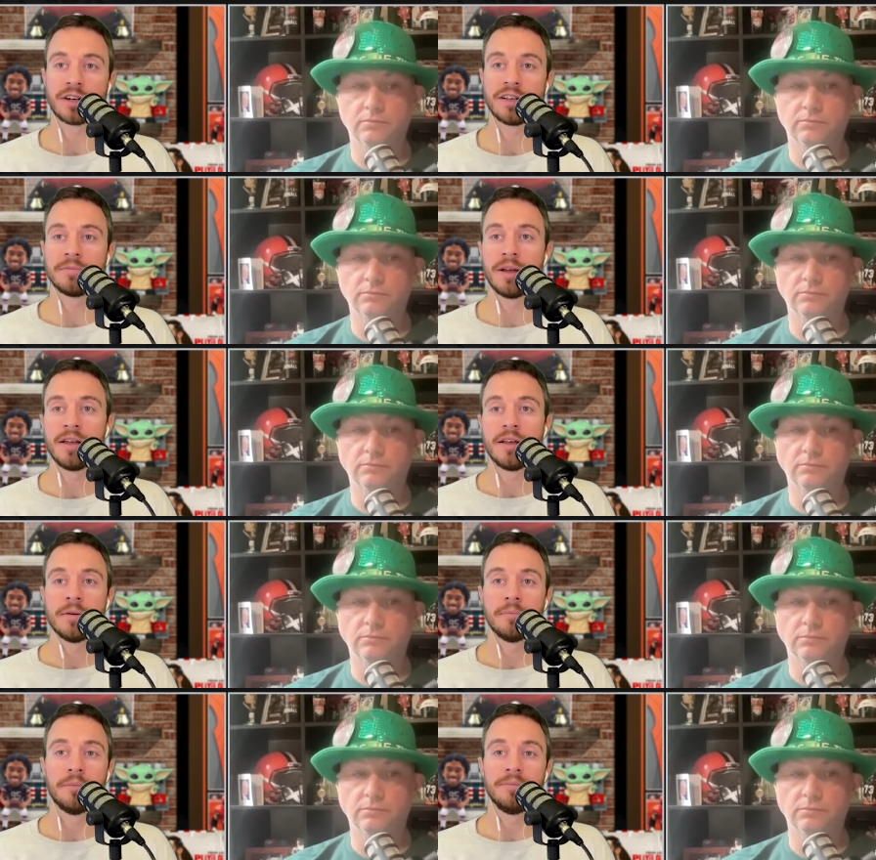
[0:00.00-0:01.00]
Speaker 1: on him.
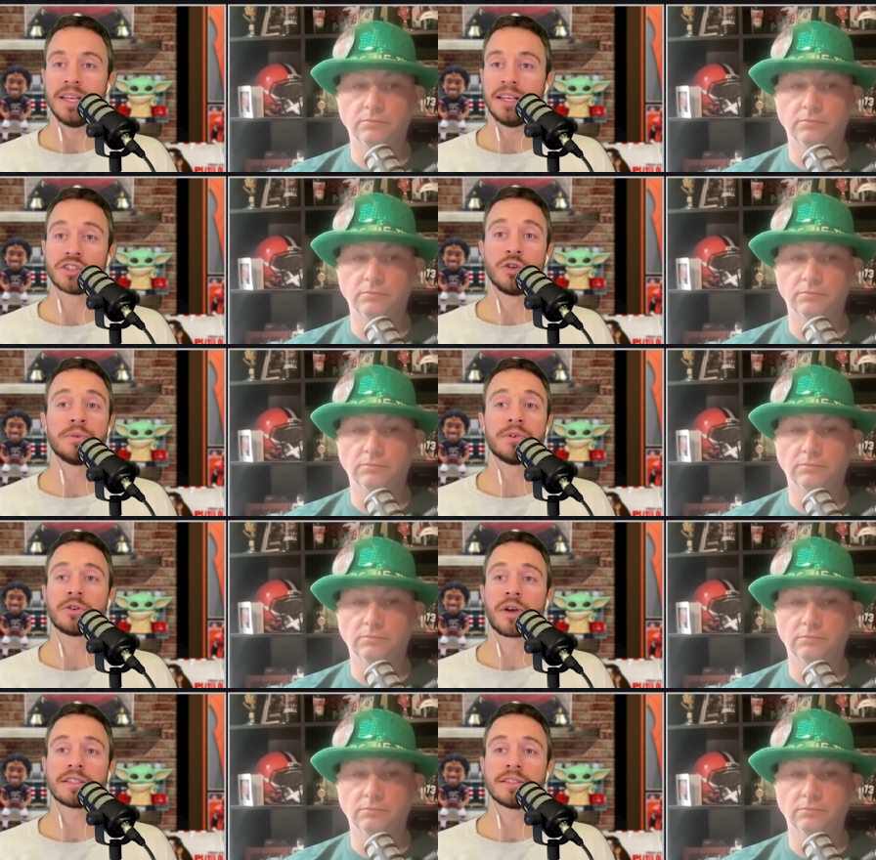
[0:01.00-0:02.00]
He's super
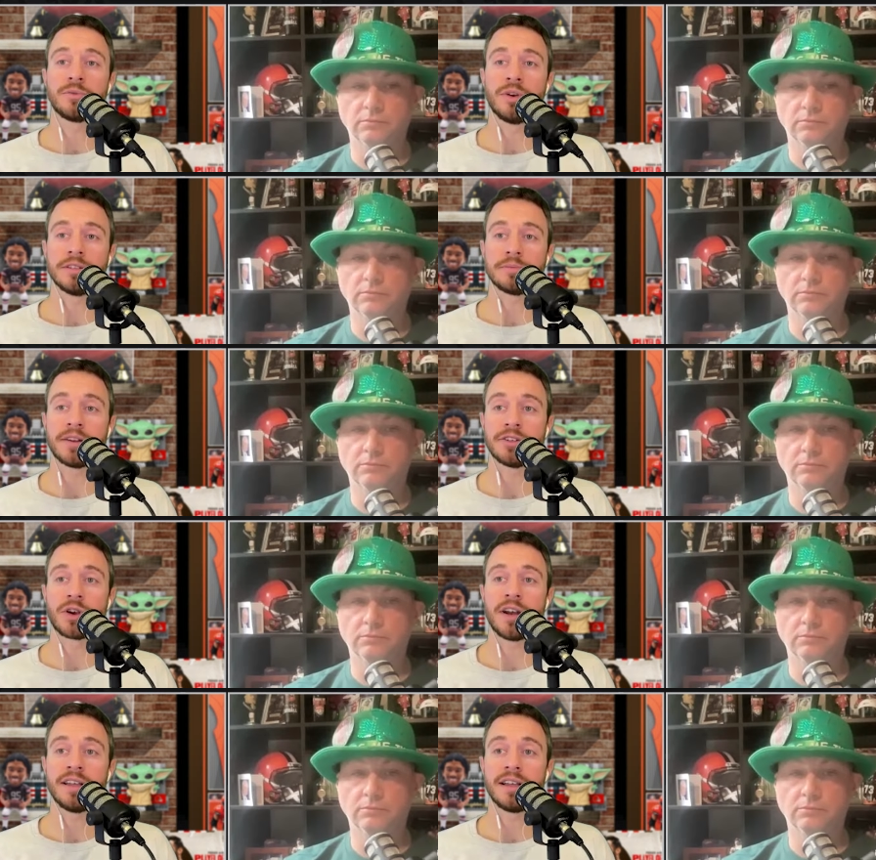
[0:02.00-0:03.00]
aggressive when he's
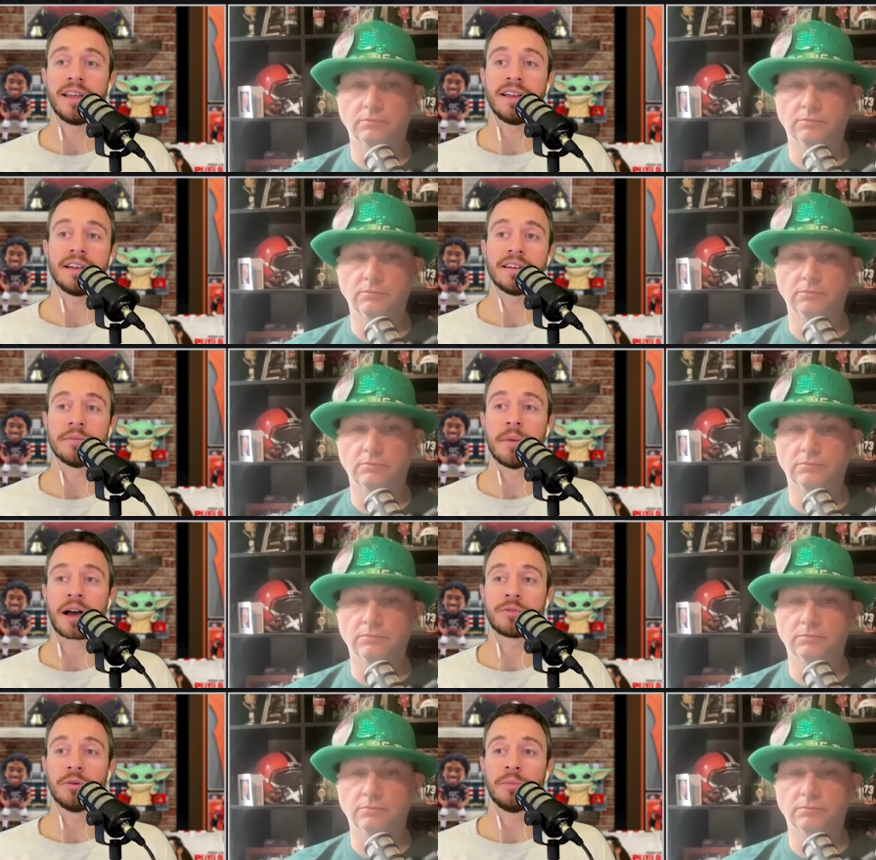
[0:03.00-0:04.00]
penetrating and getting into the
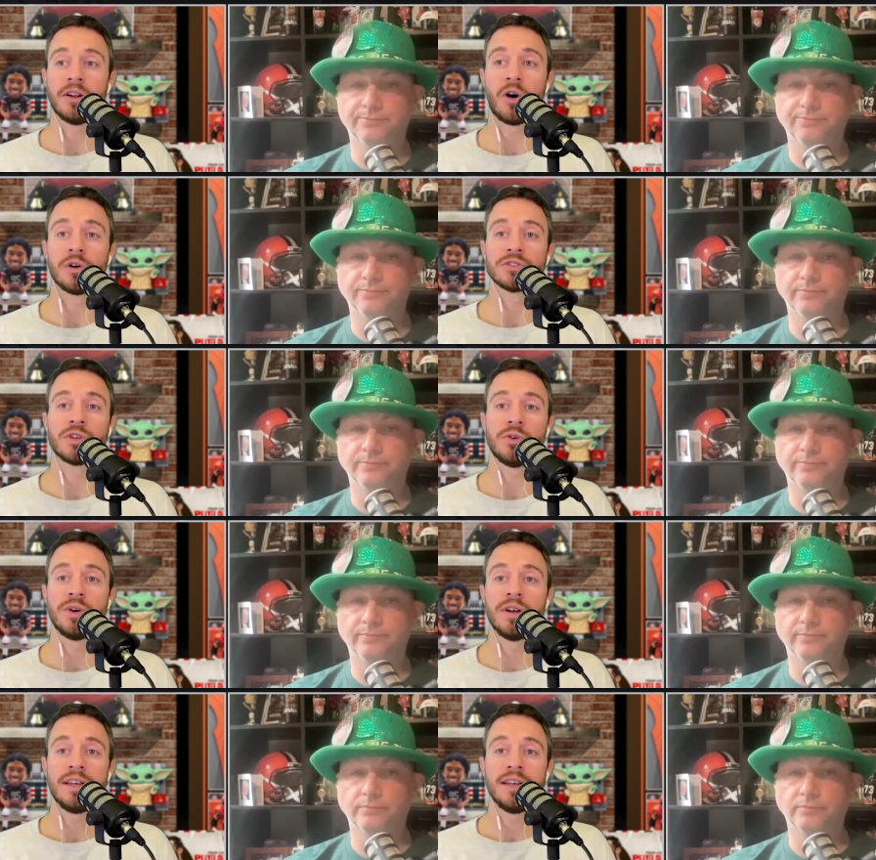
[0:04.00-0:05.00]
backfield, but it also,
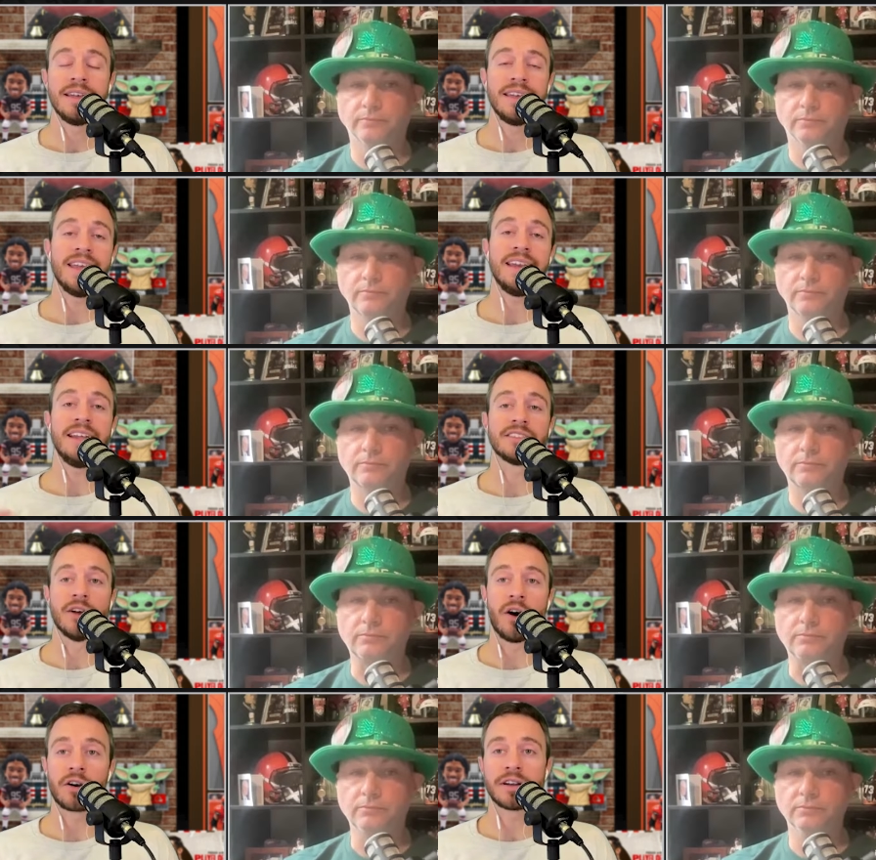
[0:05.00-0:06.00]
he needs to
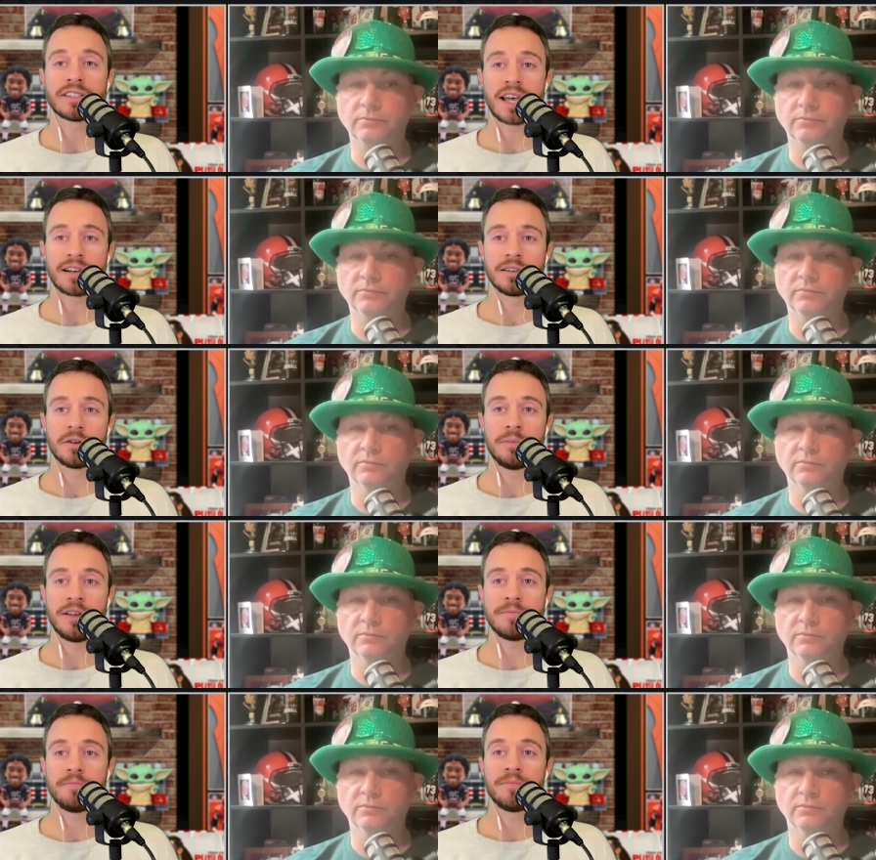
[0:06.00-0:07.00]
harness that a little bit.